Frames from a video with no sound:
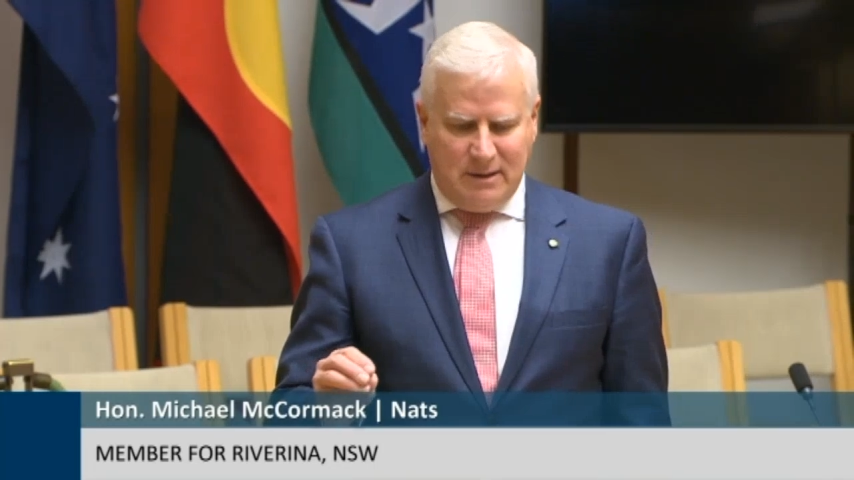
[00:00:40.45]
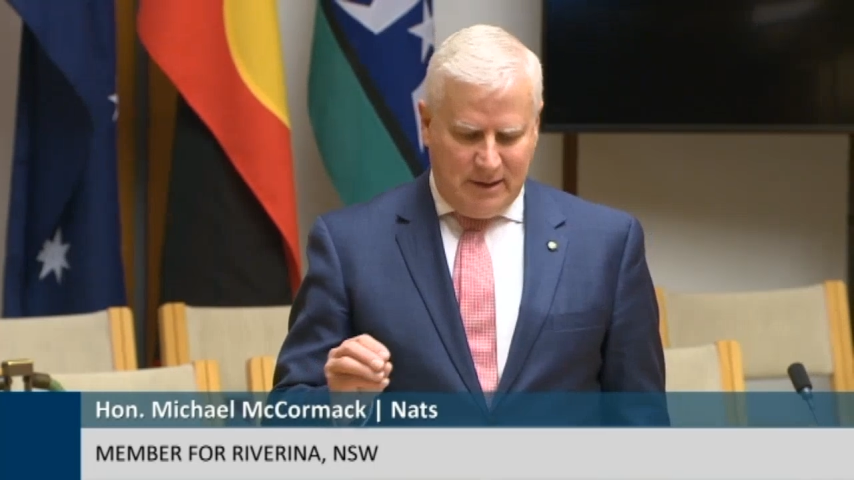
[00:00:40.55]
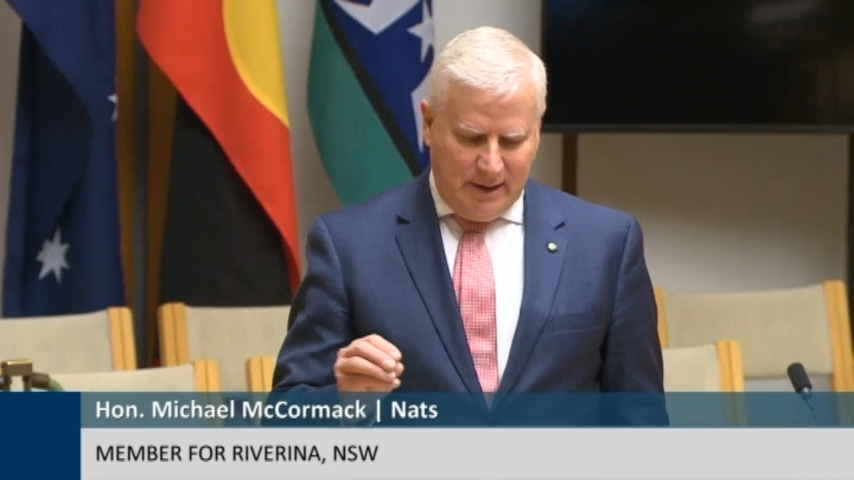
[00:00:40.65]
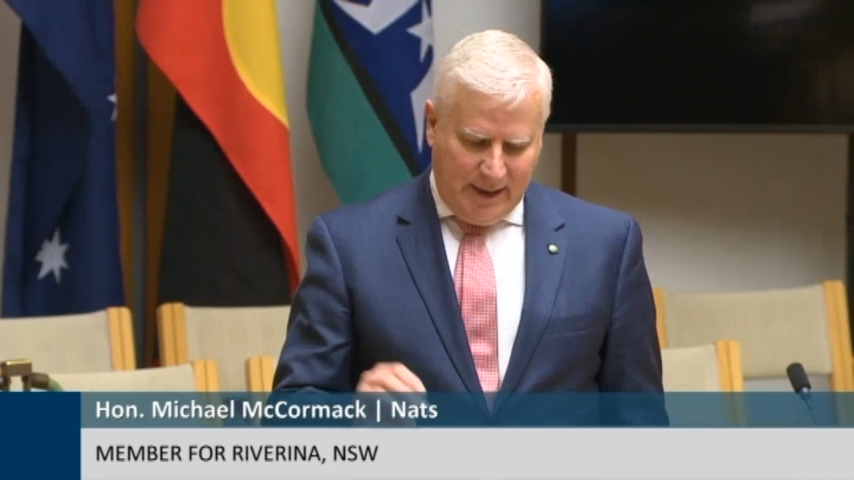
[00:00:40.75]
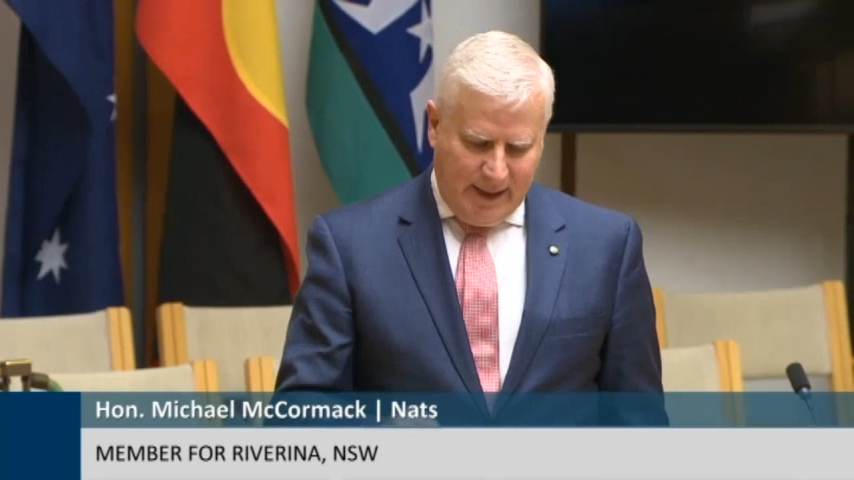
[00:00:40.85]

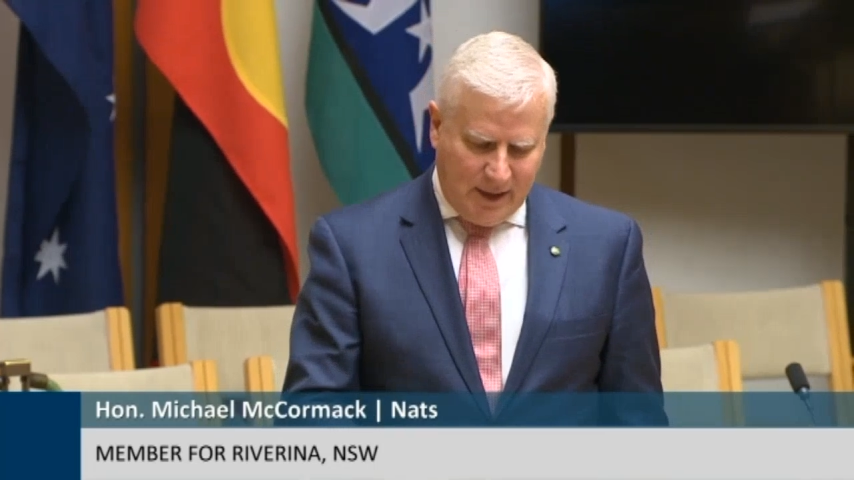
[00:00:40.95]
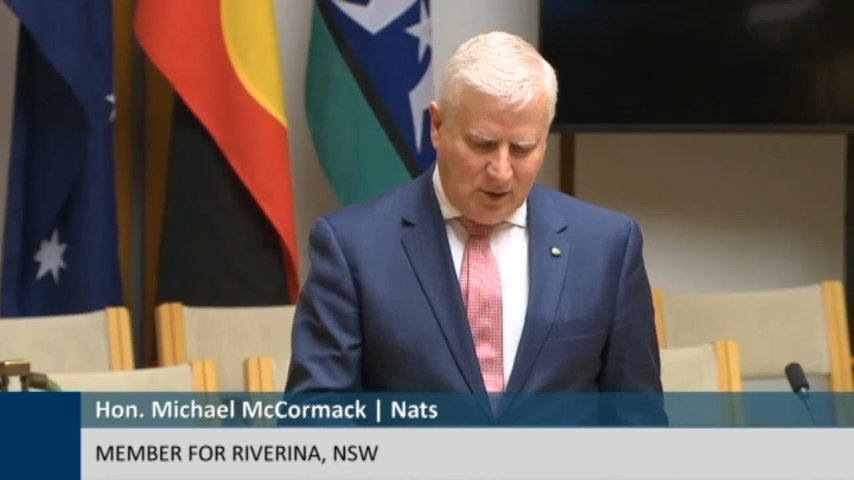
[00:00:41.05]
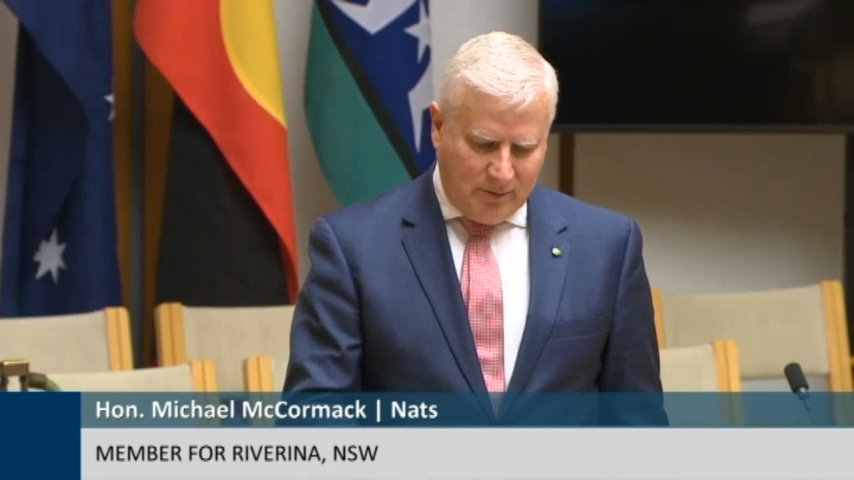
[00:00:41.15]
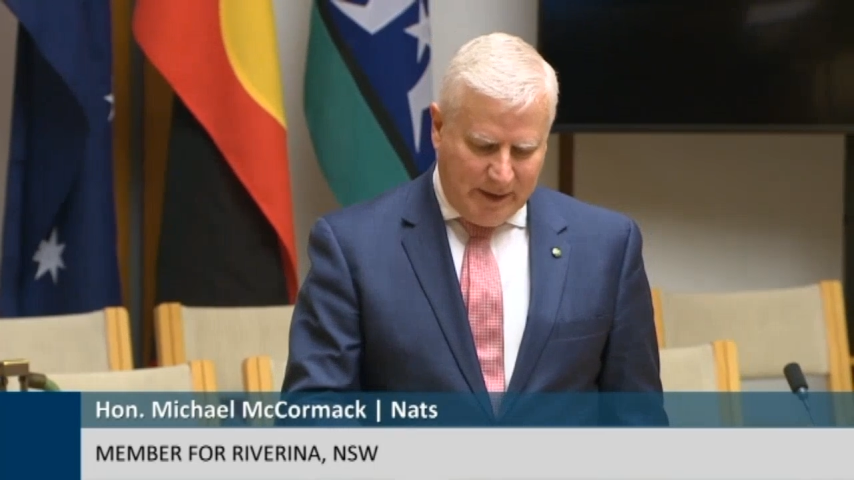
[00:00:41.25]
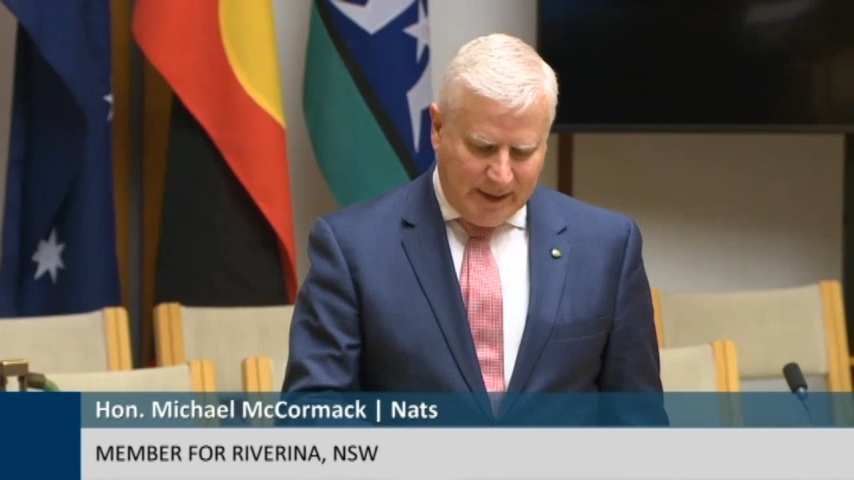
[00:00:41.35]
the
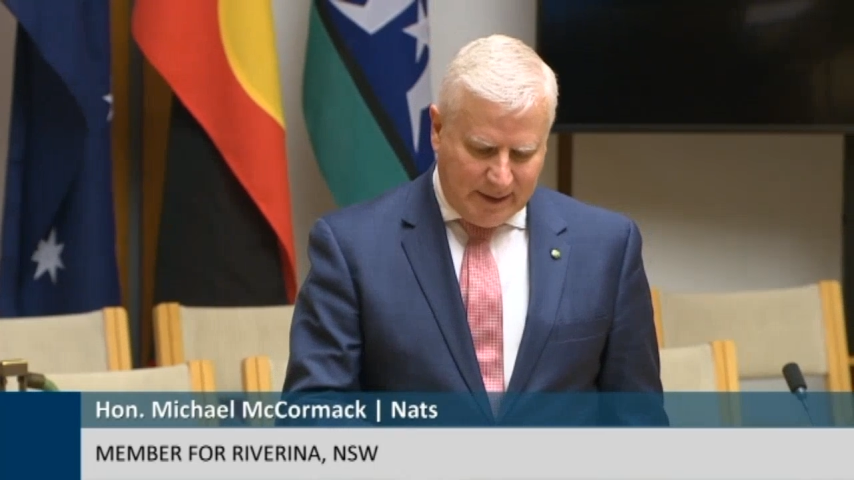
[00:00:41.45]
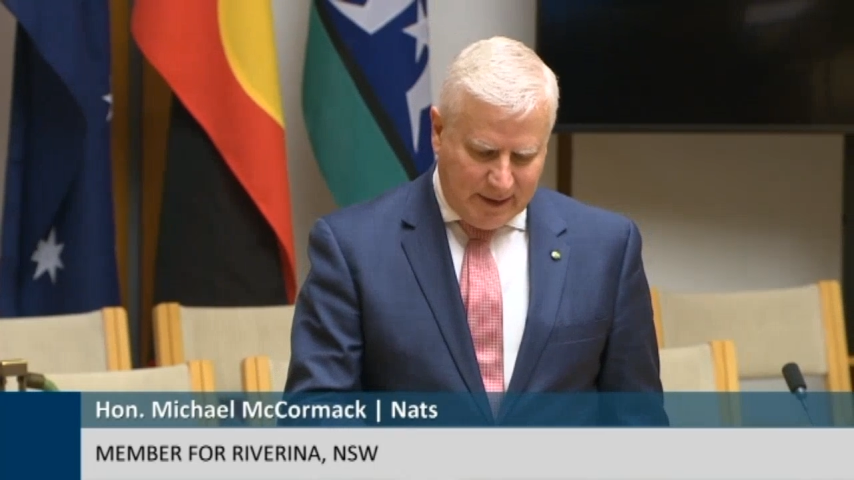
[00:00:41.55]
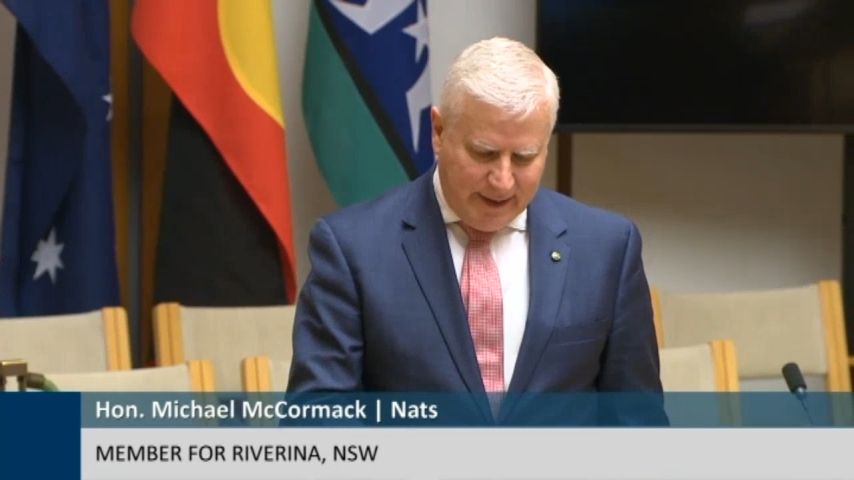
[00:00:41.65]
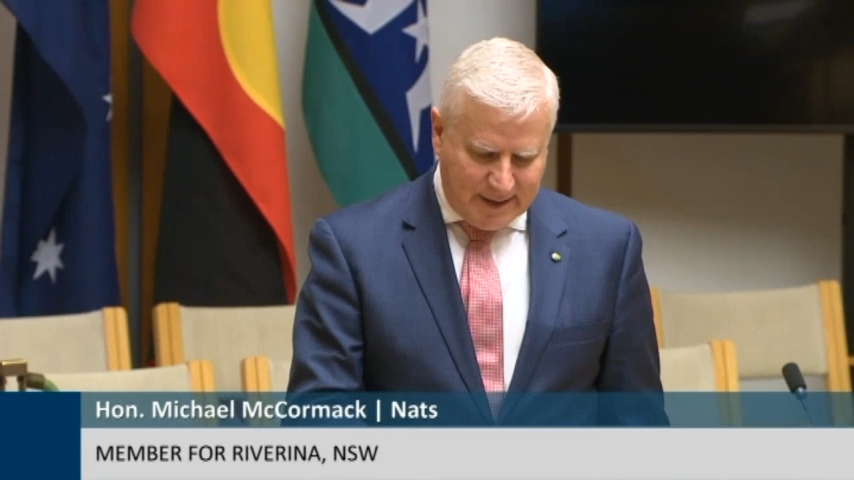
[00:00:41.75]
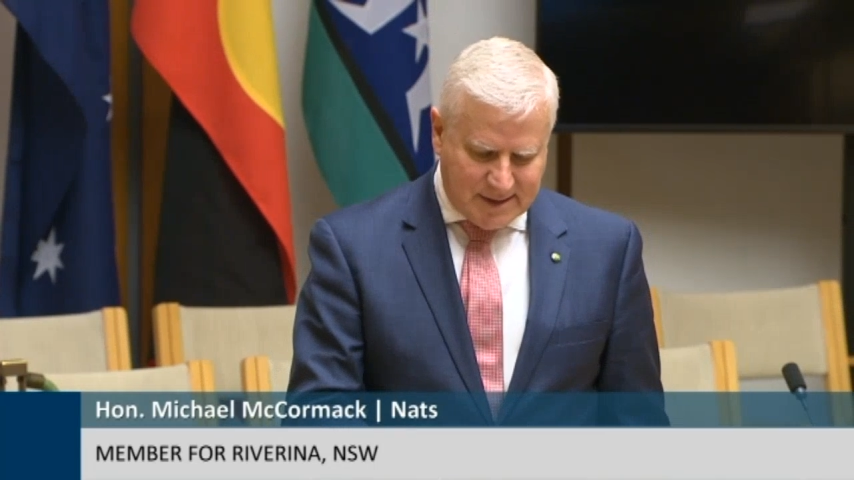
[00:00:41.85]
economic
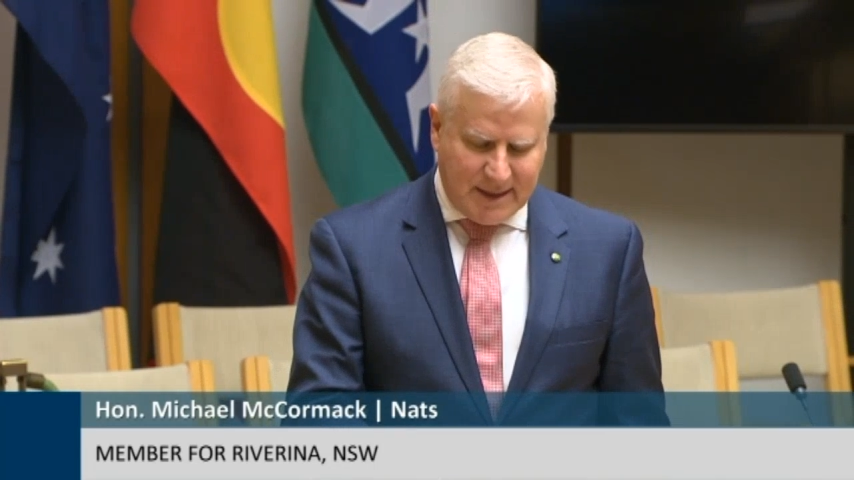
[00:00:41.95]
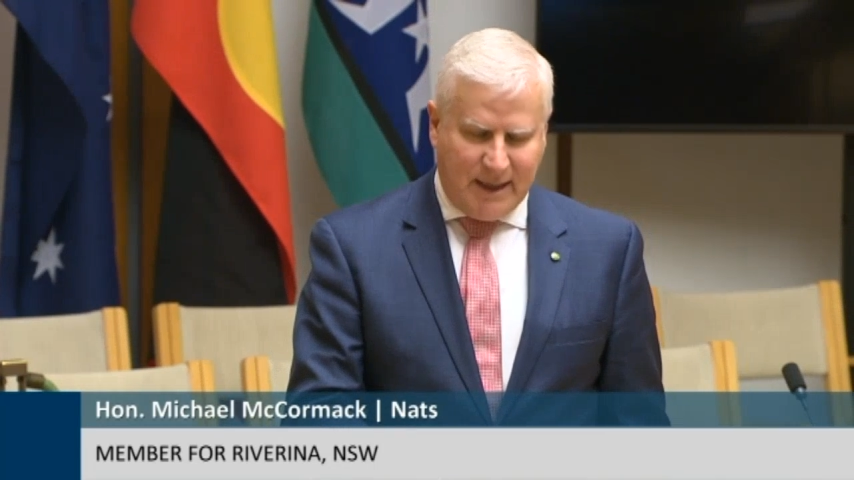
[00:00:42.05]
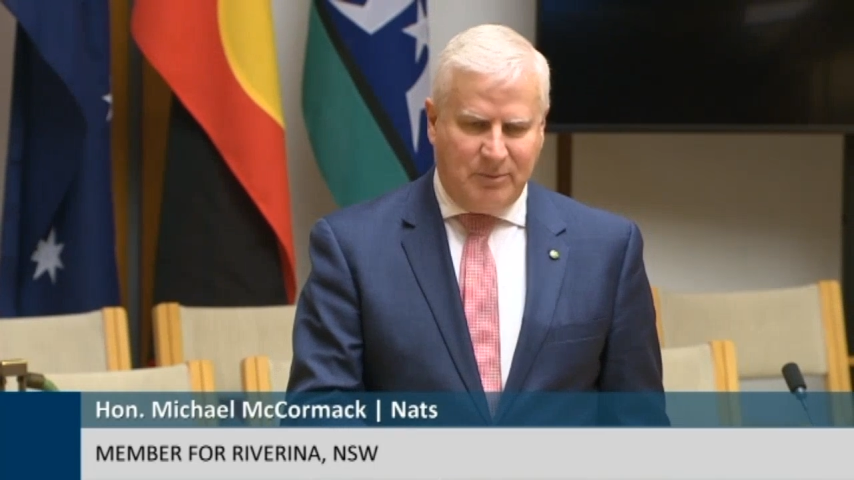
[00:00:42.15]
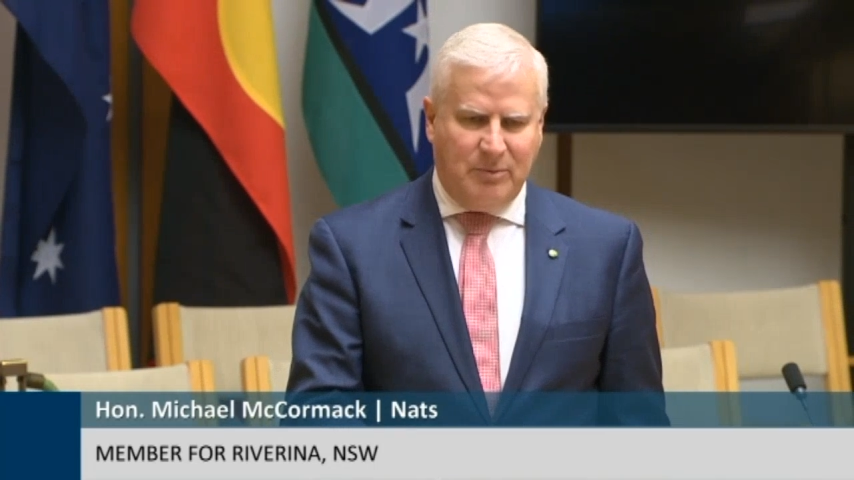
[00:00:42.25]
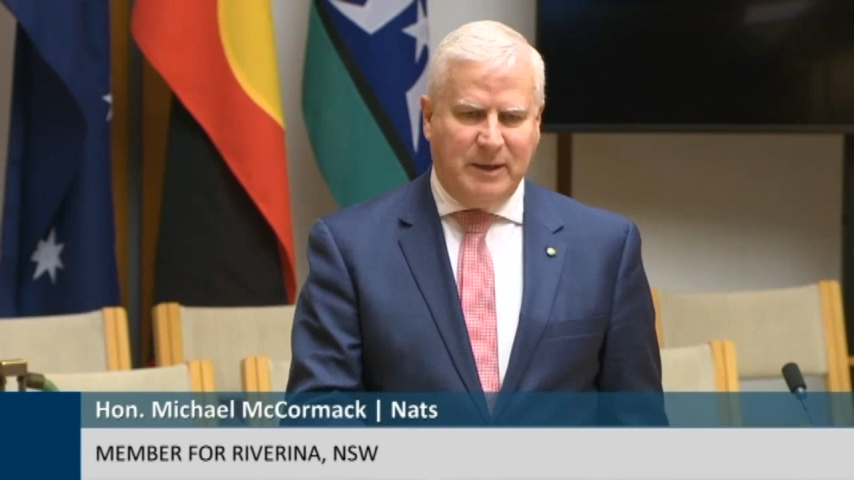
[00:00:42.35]
landscape